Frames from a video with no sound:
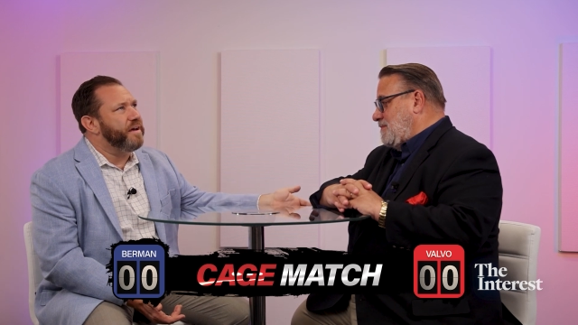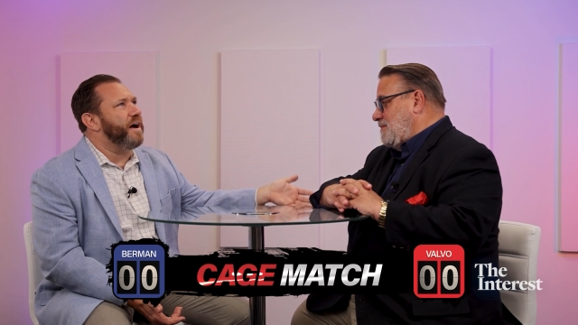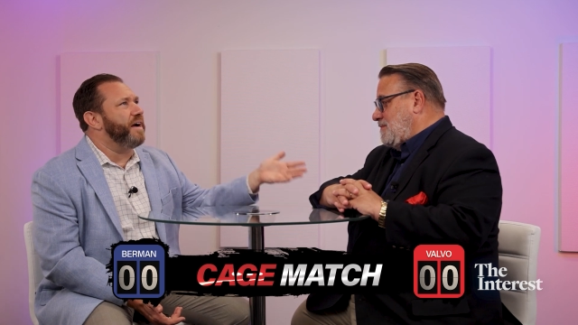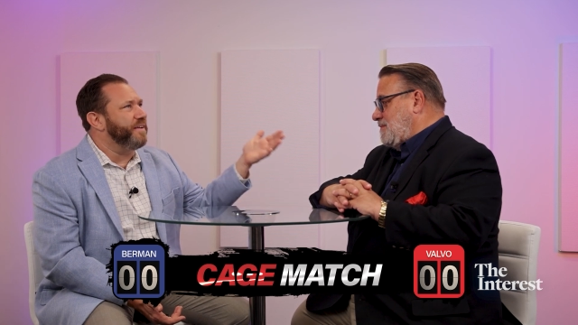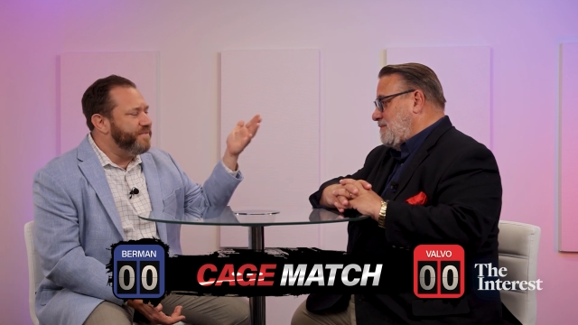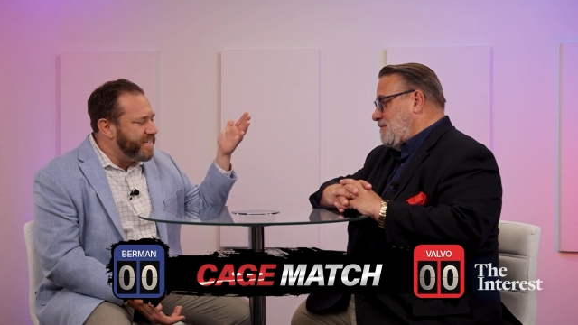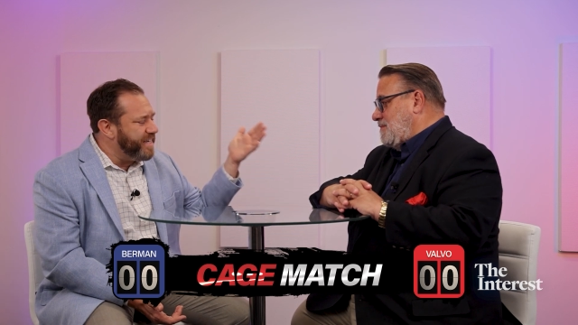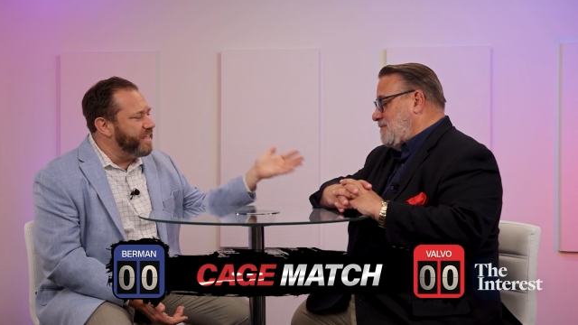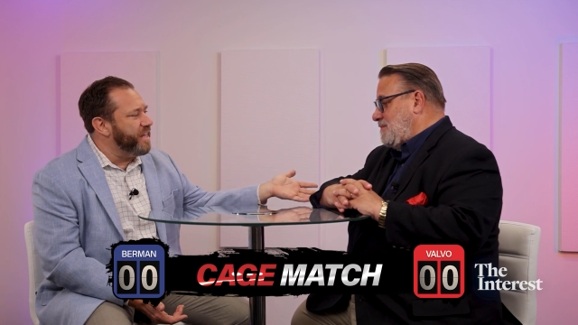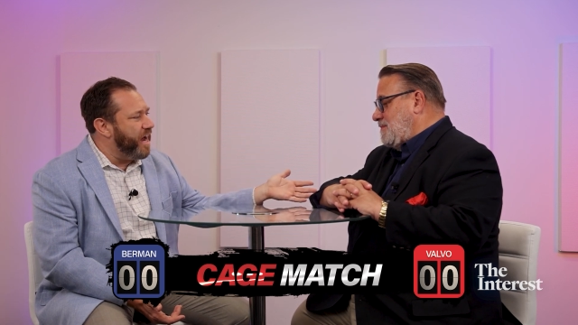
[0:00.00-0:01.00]
Speaker 1: I've seen
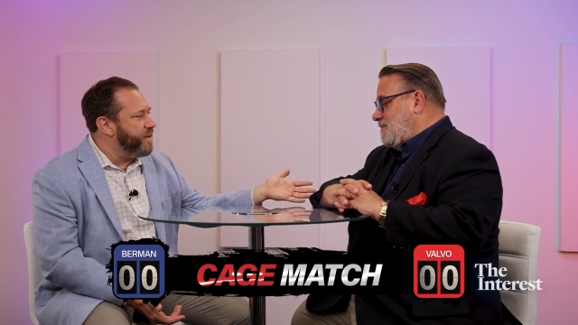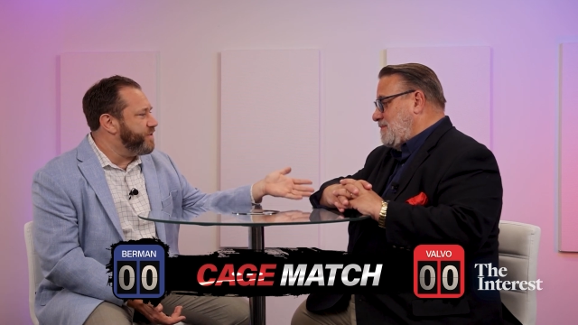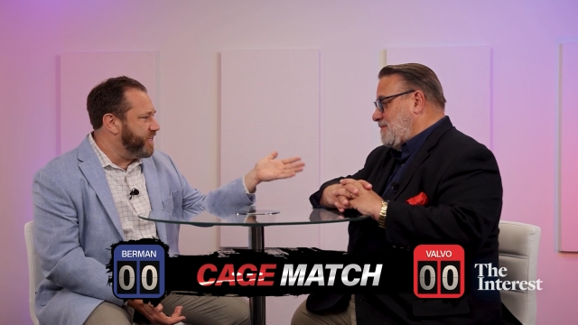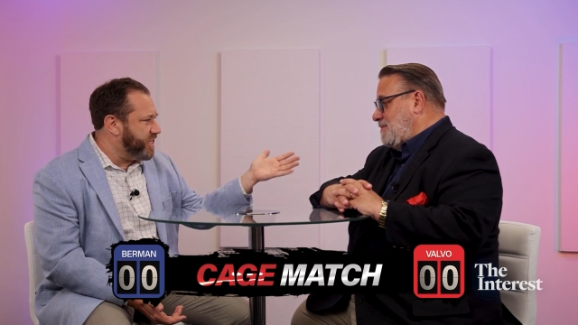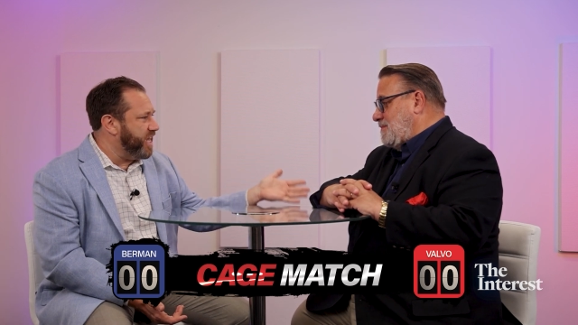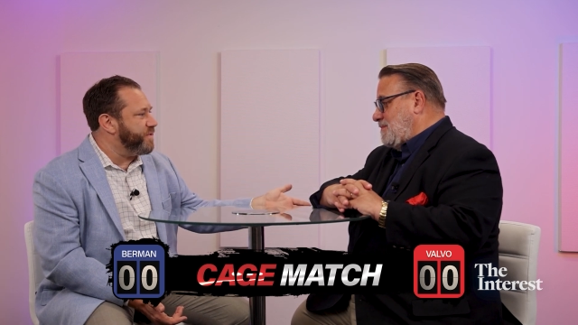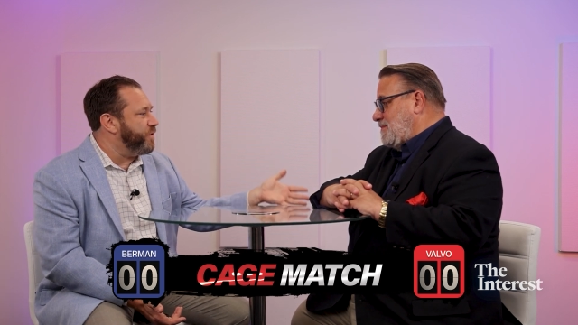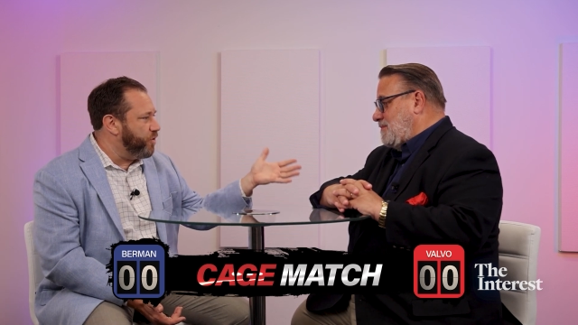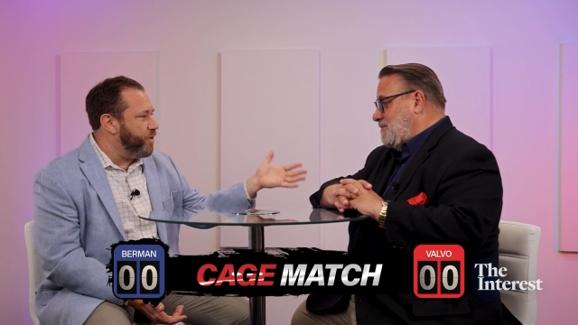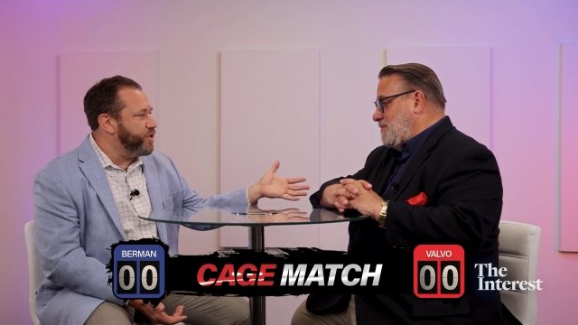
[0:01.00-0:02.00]
a lot of successful
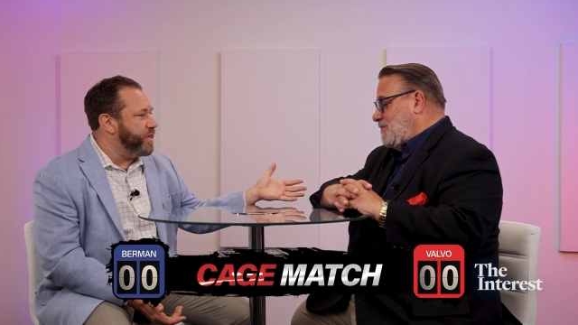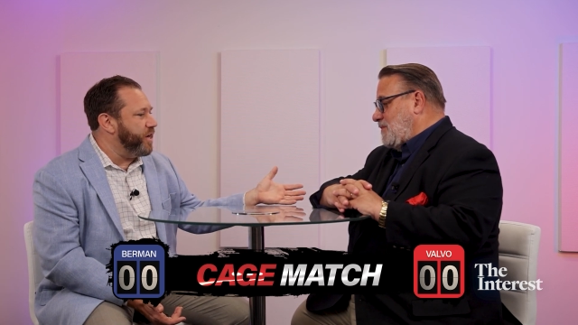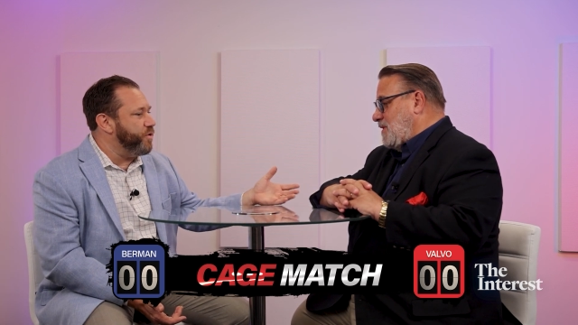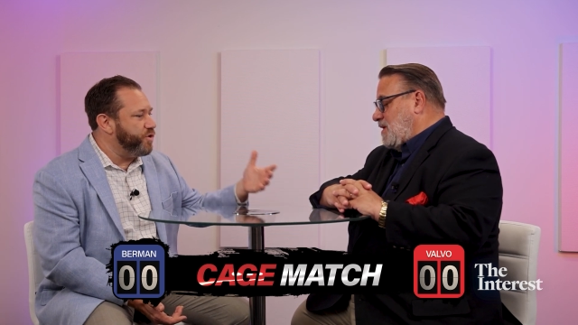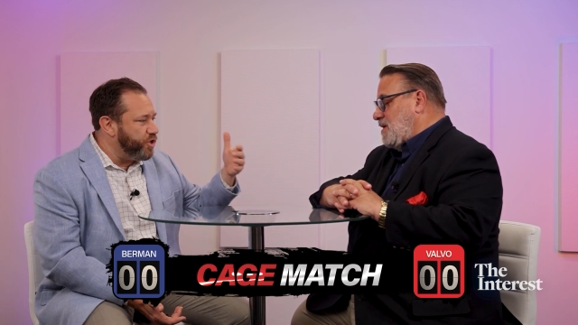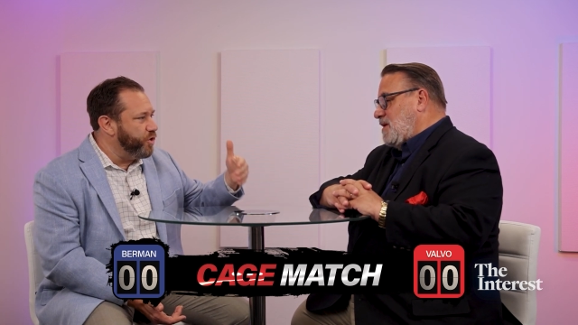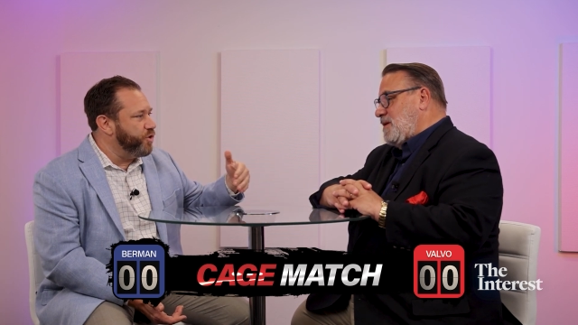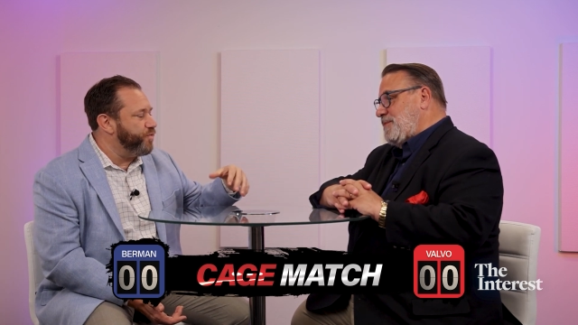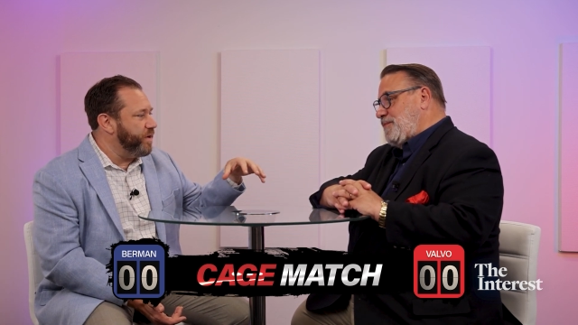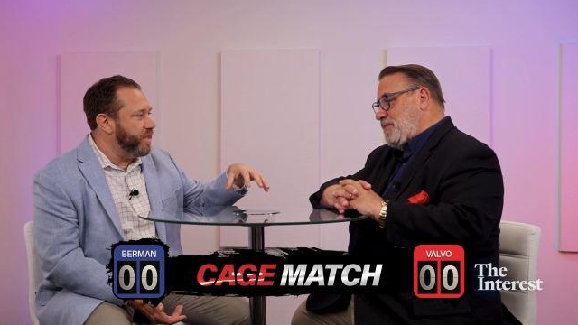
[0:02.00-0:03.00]
originators
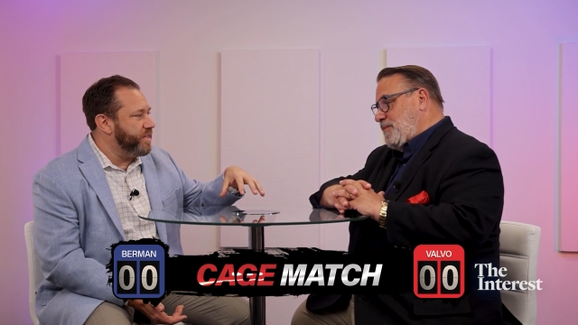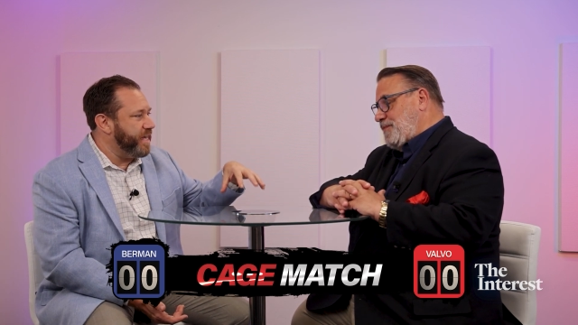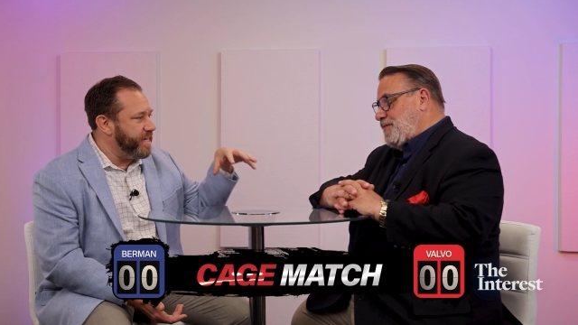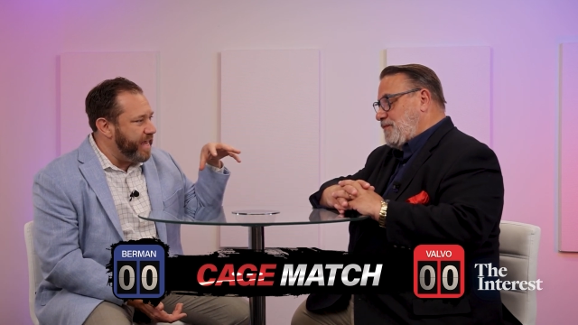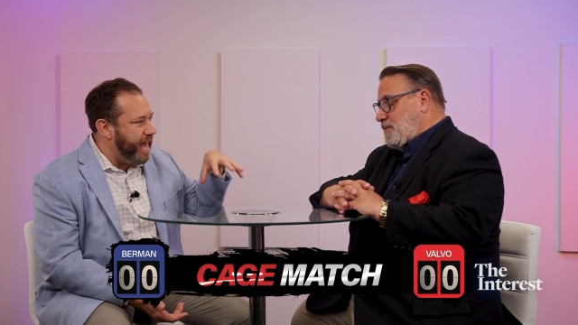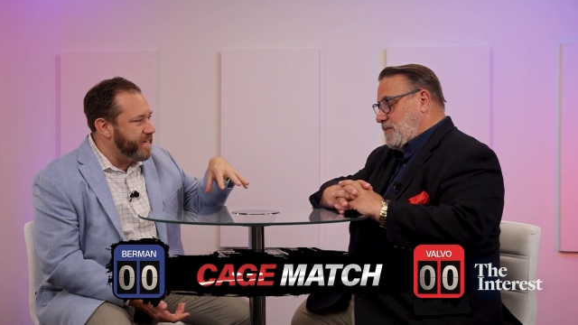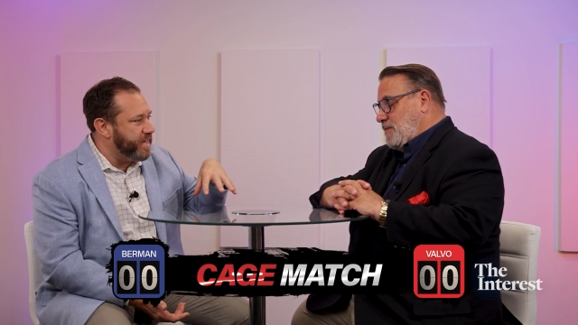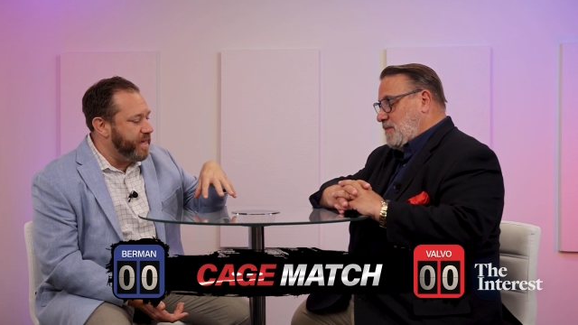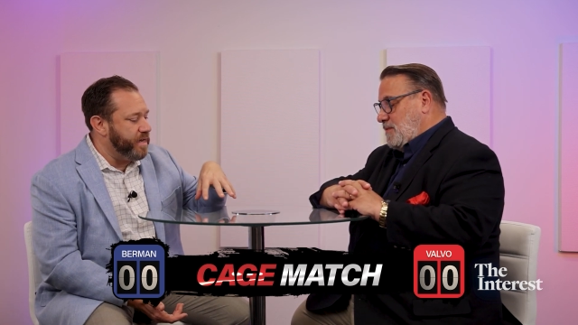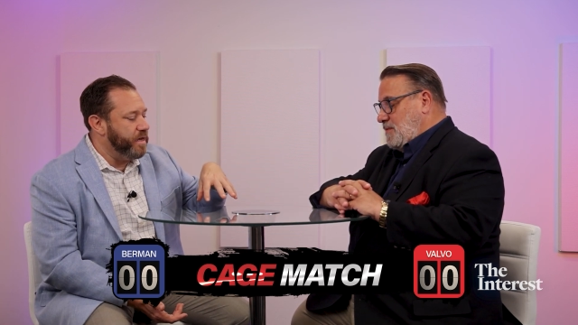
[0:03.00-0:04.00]
use real estate as
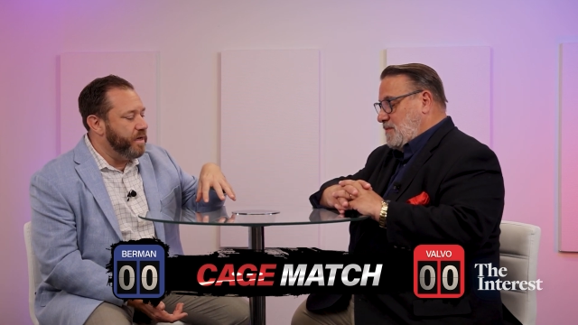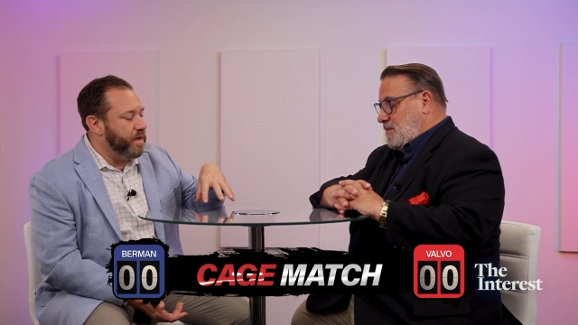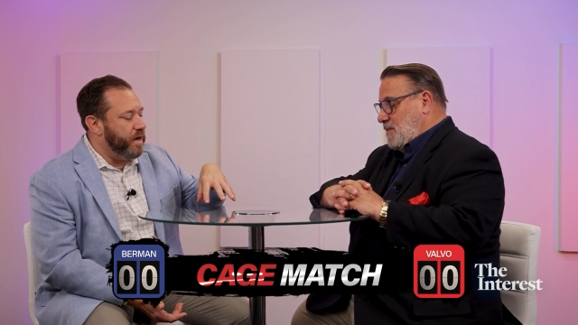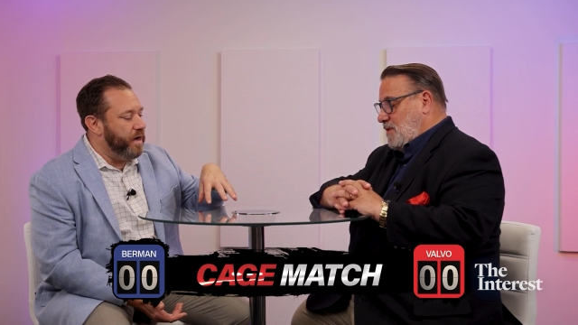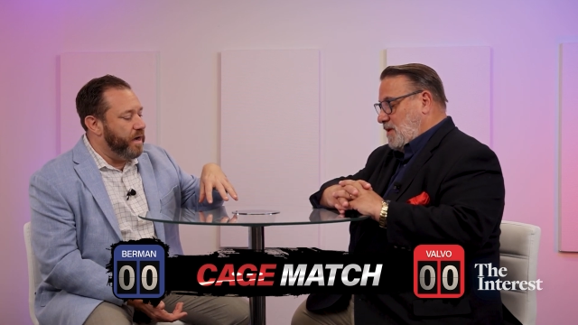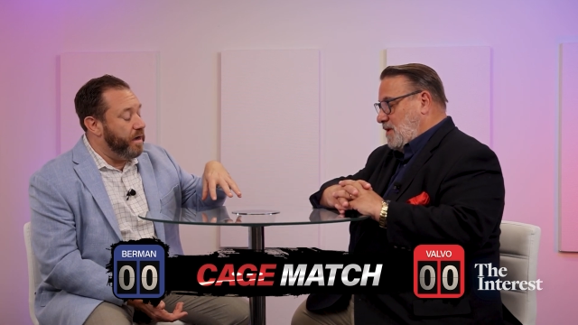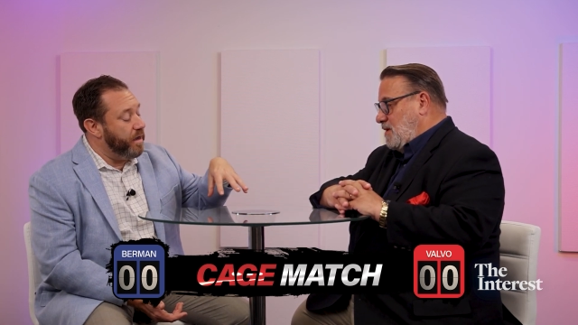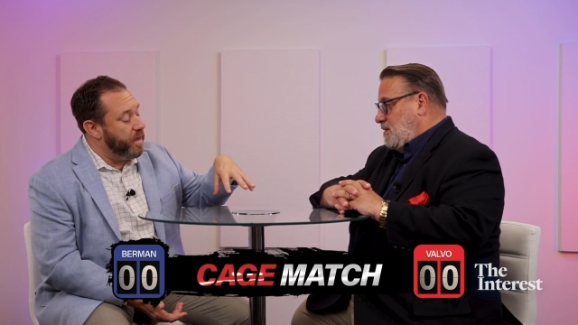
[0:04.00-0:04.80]
a uh,